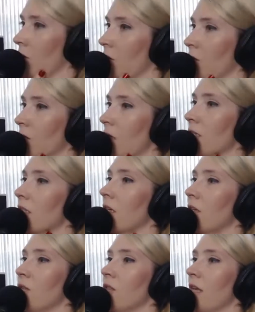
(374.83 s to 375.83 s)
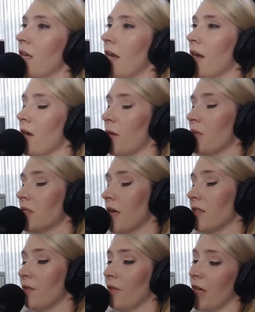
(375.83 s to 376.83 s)
those lines, like you said, Harry,
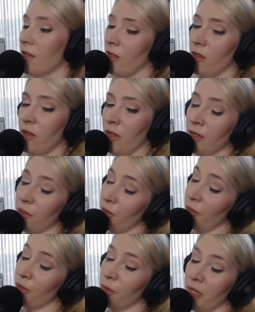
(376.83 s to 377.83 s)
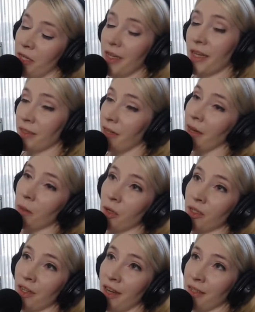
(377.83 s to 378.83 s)
besides the fact that you didn't introduce me, and yes, I am
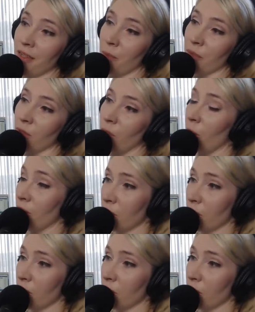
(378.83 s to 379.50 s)
on today's episode. What's